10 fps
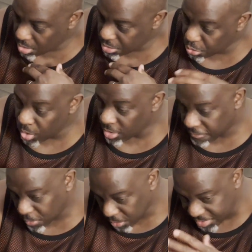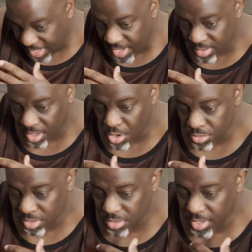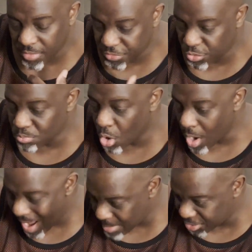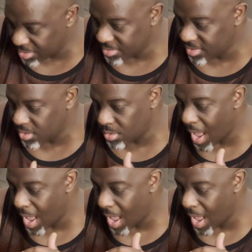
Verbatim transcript: doing a full standalone gives you more options than